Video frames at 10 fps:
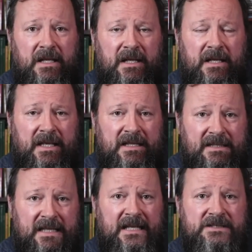uh,
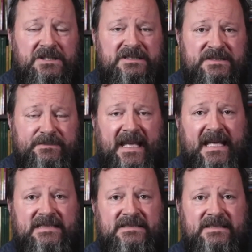intelligence
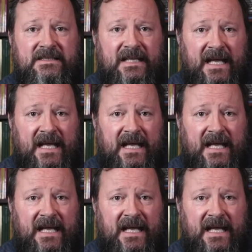based